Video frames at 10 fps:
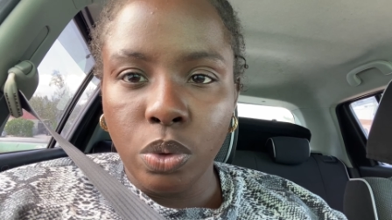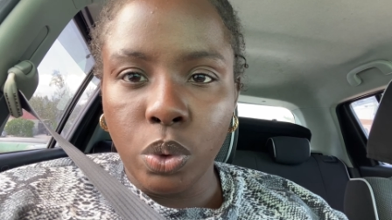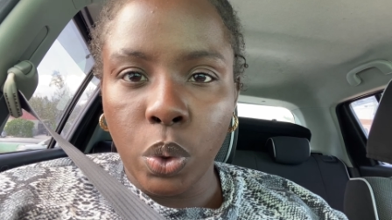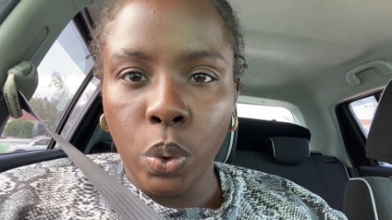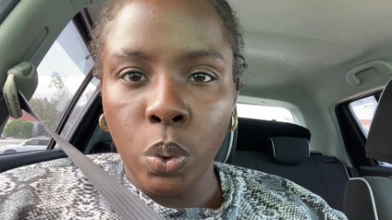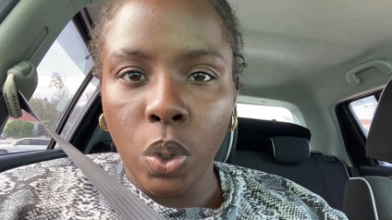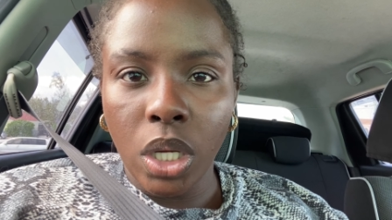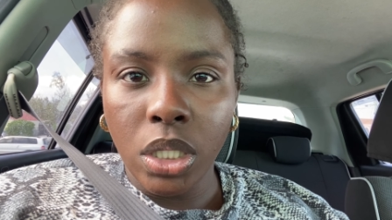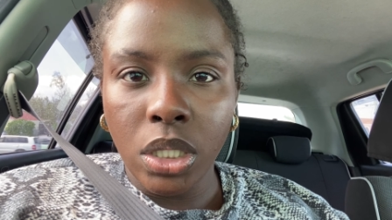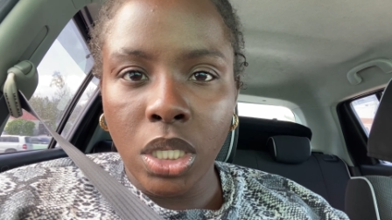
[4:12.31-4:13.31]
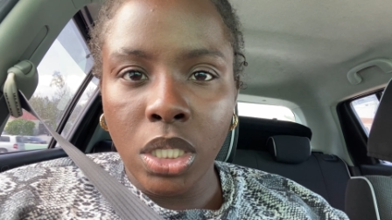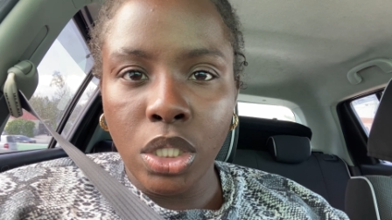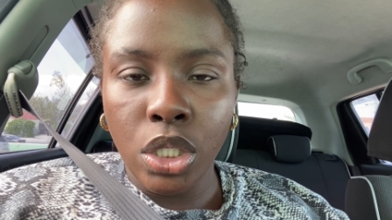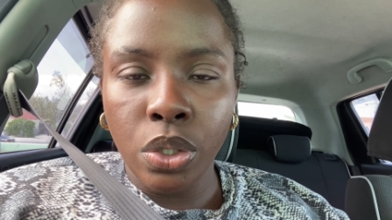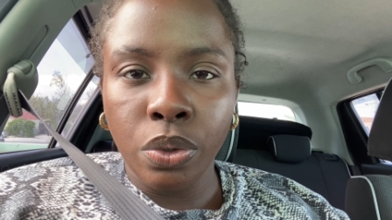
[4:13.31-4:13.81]
So stay
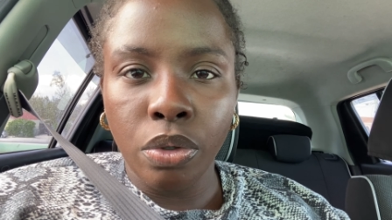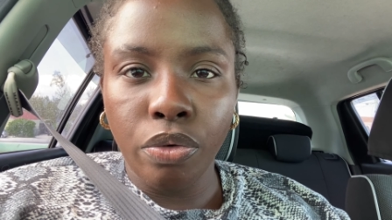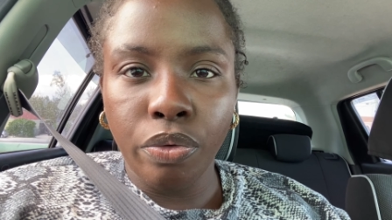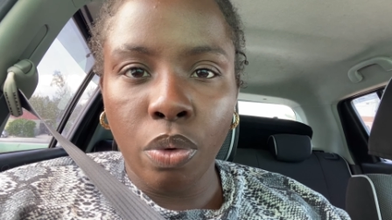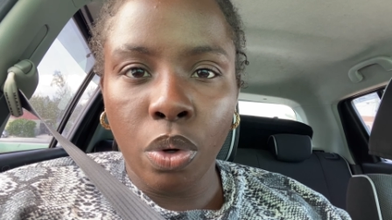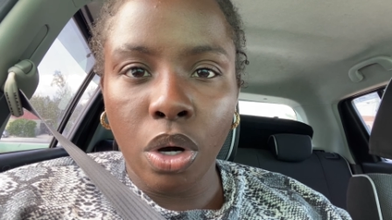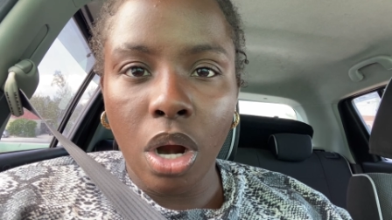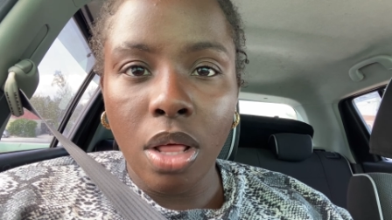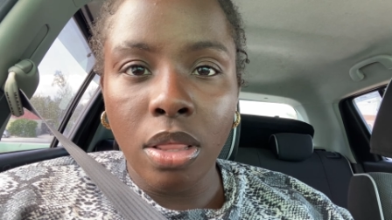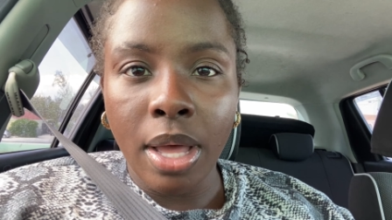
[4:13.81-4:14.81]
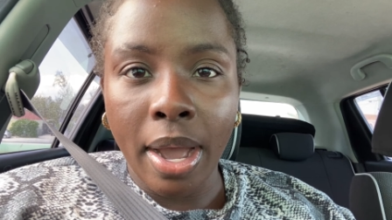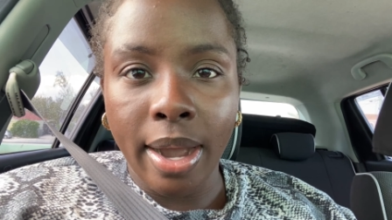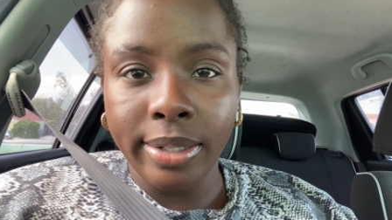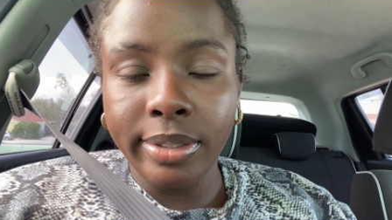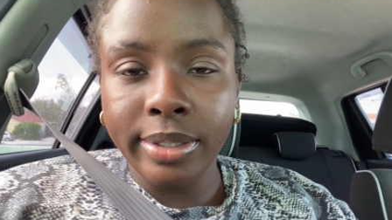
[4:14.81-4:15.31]
tuned for
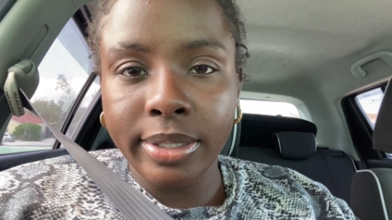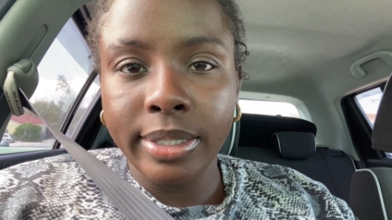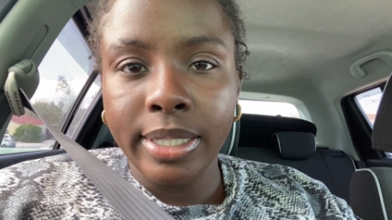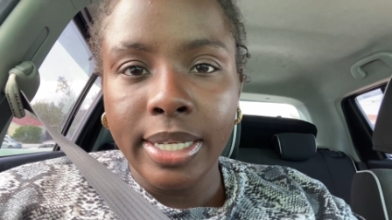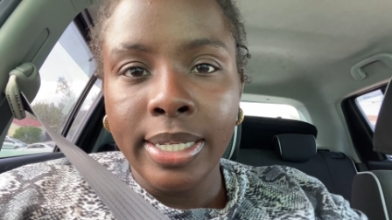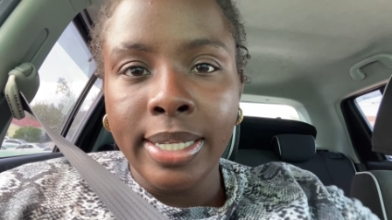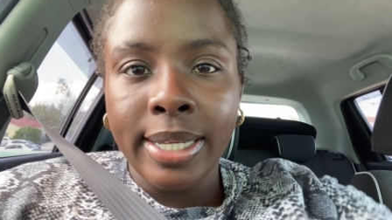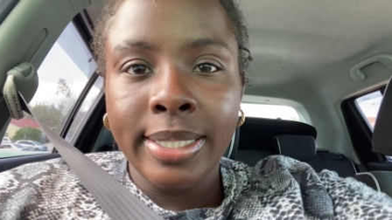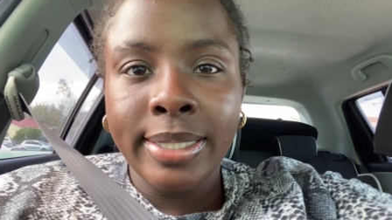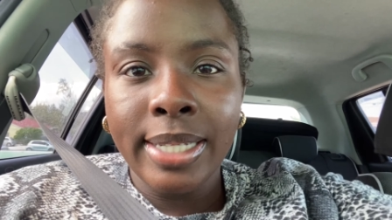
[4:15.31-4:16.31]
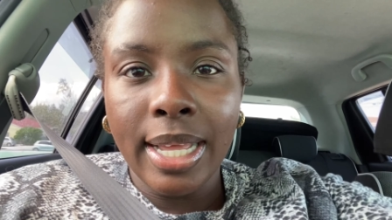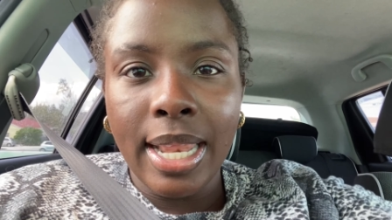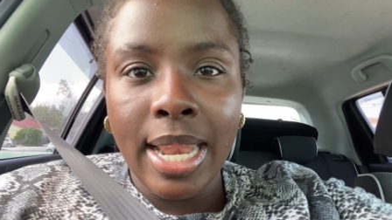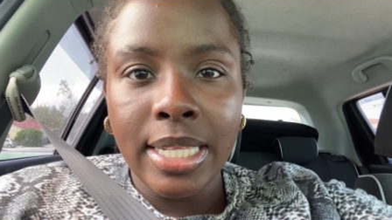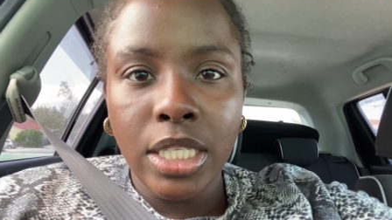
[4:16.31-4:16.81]
that and
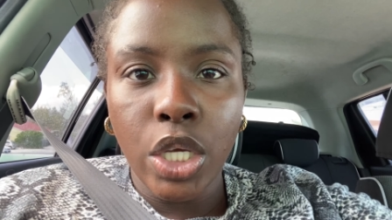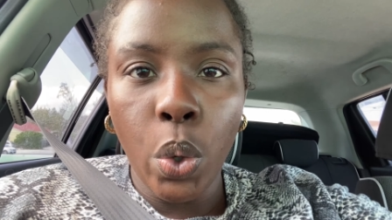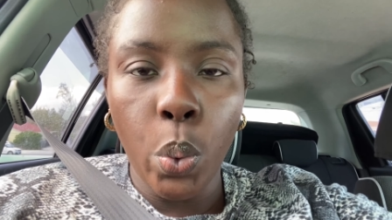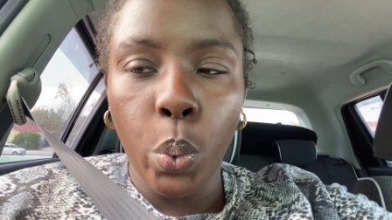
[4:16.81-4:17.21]
let's go.